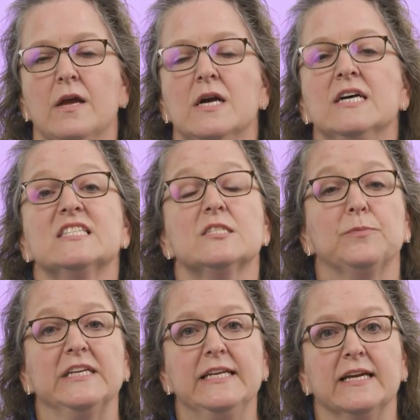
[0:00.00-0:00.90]

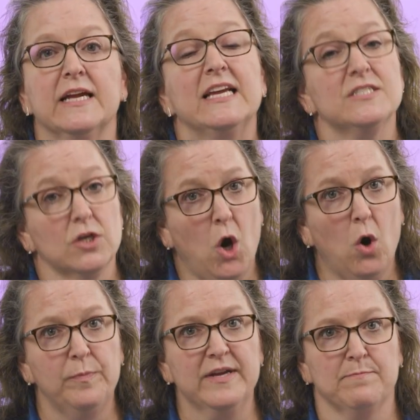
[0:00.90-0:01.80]
Splitting is a
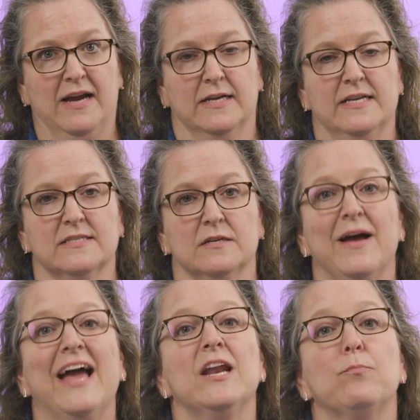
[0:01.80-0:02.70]
coping mechanism
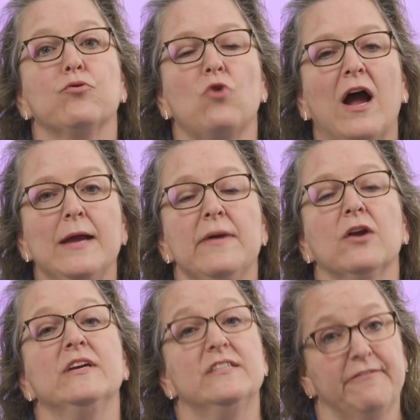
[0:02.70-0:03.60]
and a
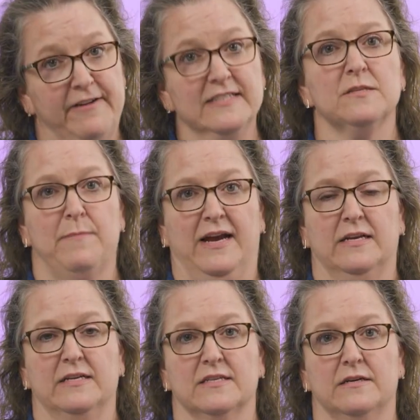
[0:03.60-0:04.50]
primary defense
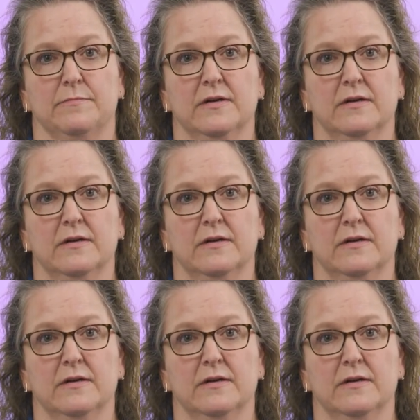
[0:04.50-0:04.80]
mechanism.